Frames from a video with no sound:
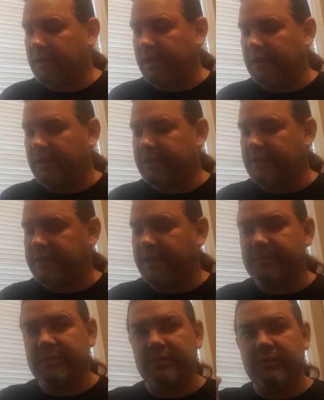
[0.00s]
I lick the
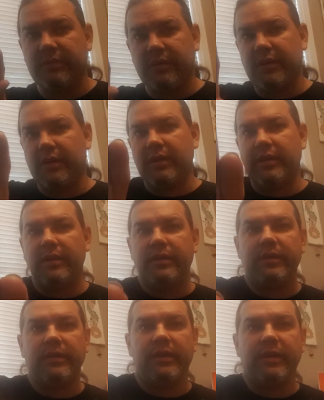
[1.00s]
tips,
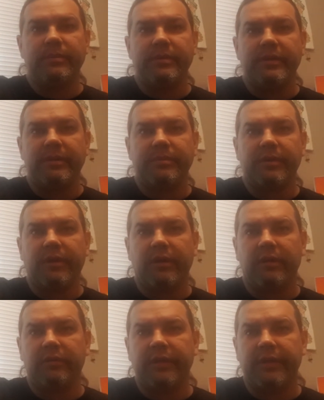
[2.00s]
keeps the tips
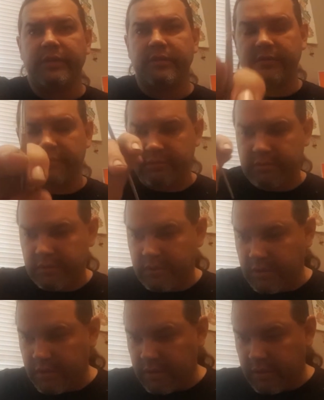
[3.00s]
all nice and
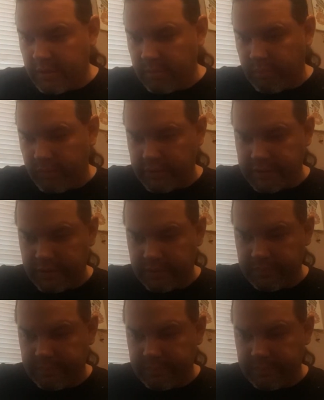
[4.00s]
pointy.